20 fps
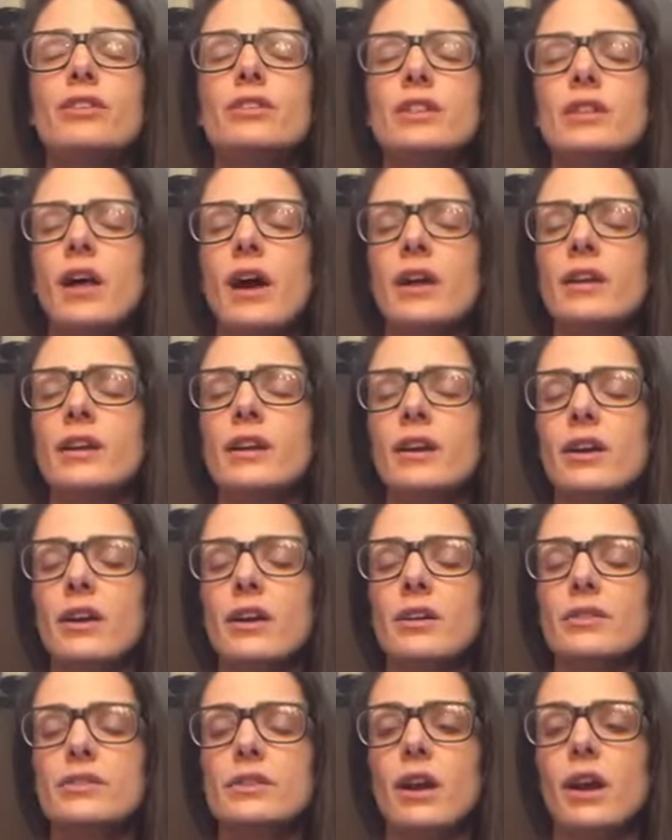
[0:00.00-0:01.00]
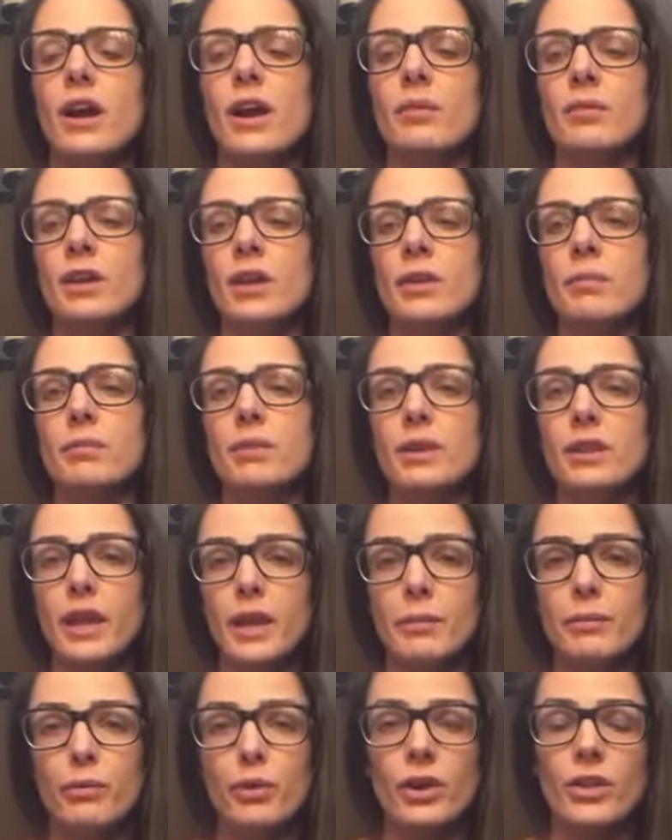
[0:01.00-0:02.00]
a lot here. Sorry, I'm going to be
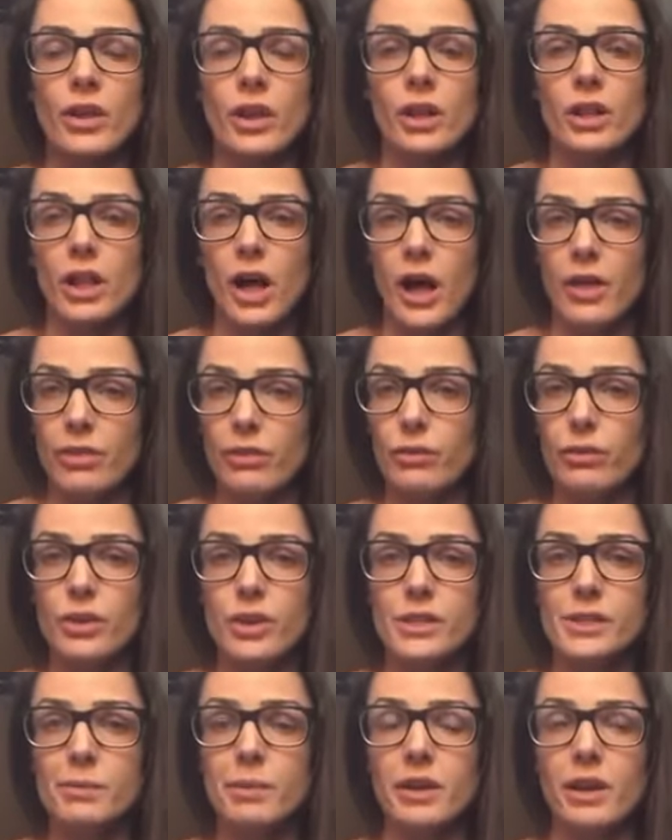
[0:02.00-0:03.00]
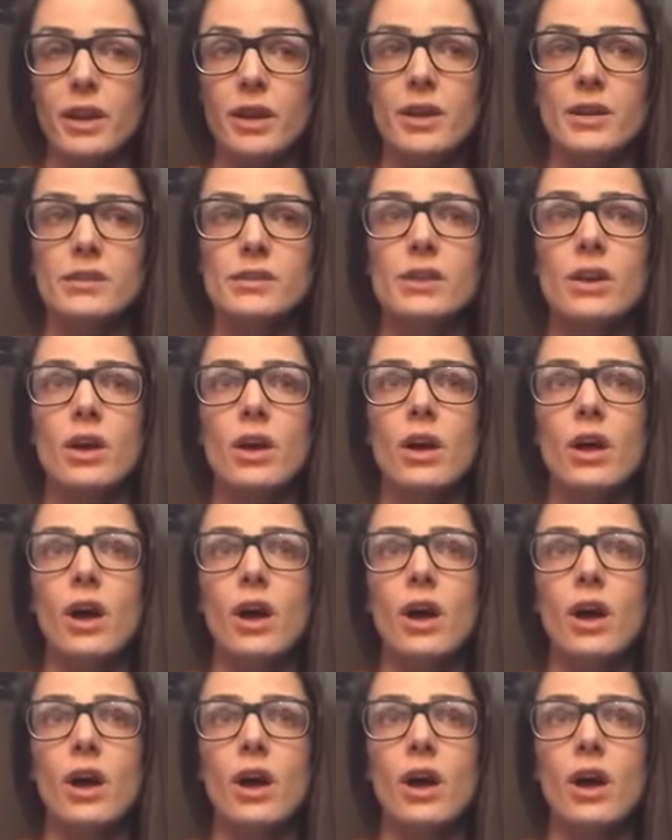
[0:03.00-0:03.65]
breathing a lot through this because